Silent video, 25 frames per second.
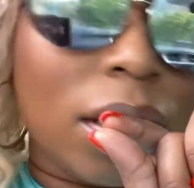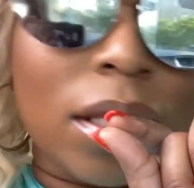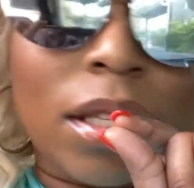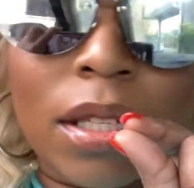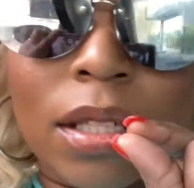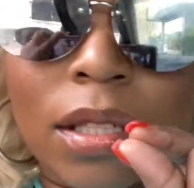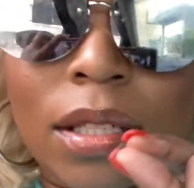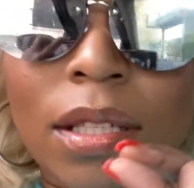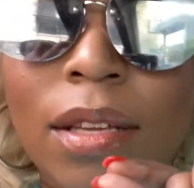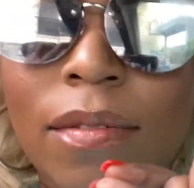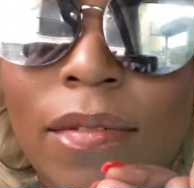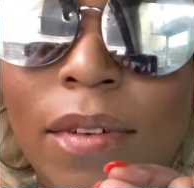
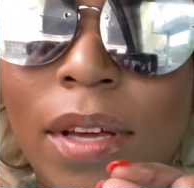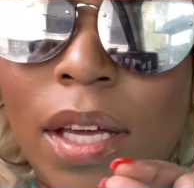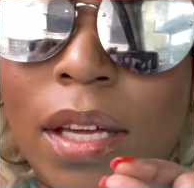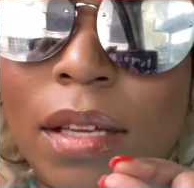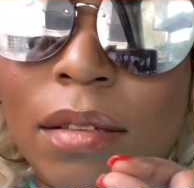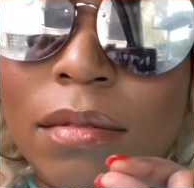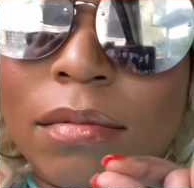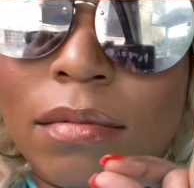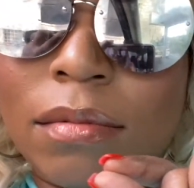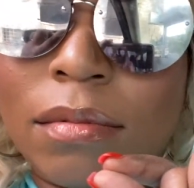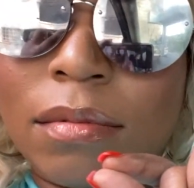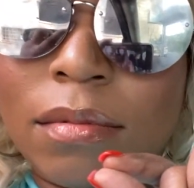this event
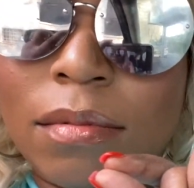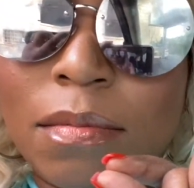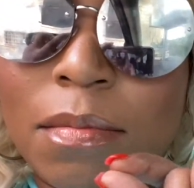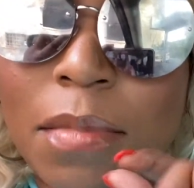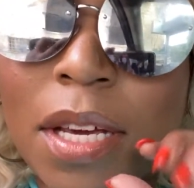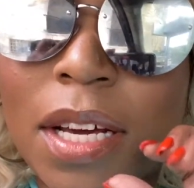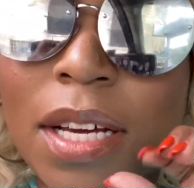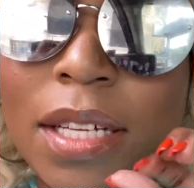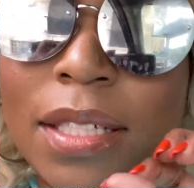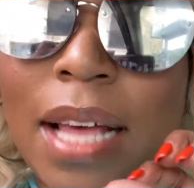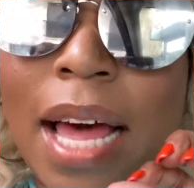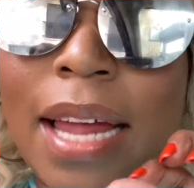
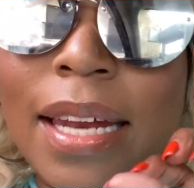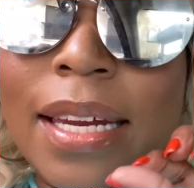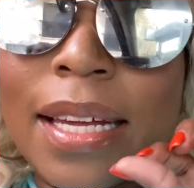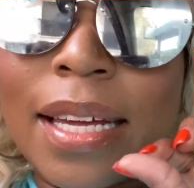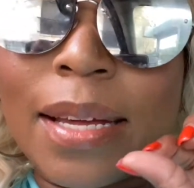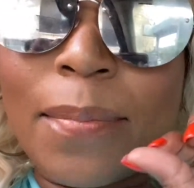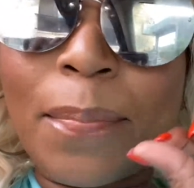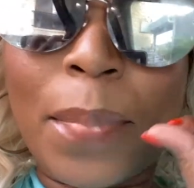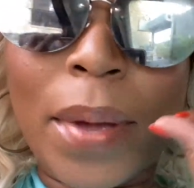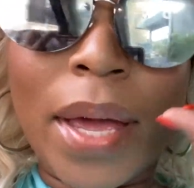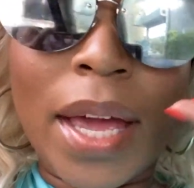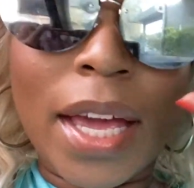because I need
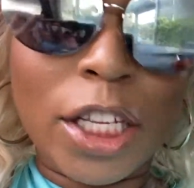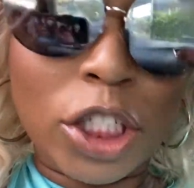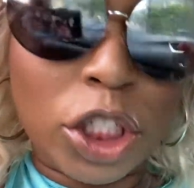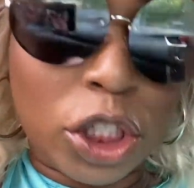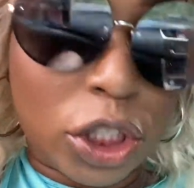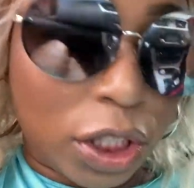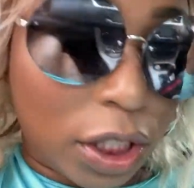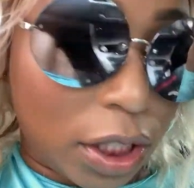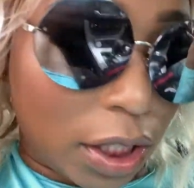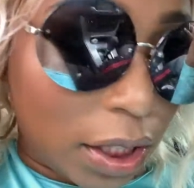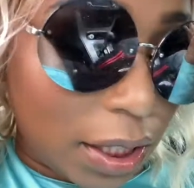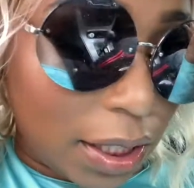
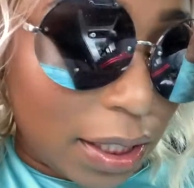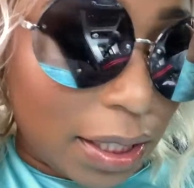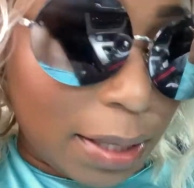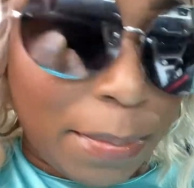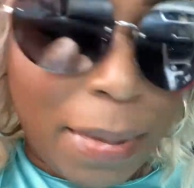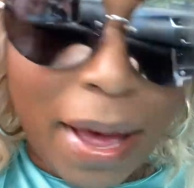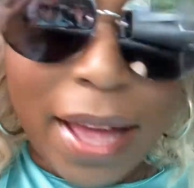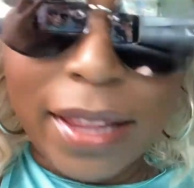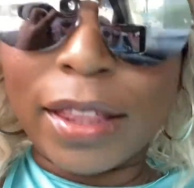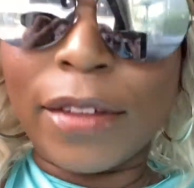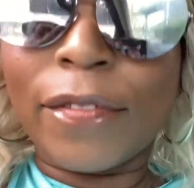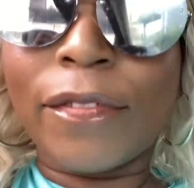pictures. It's
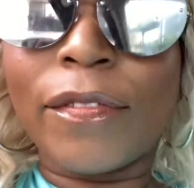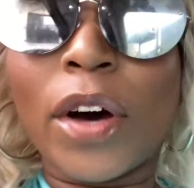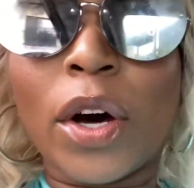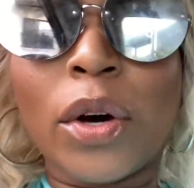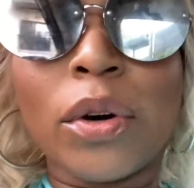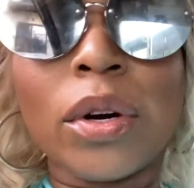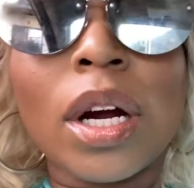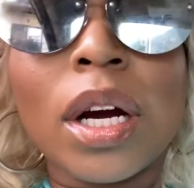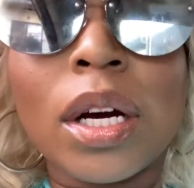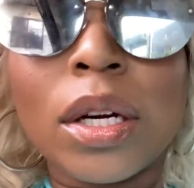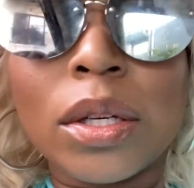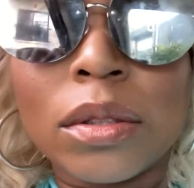about the photos.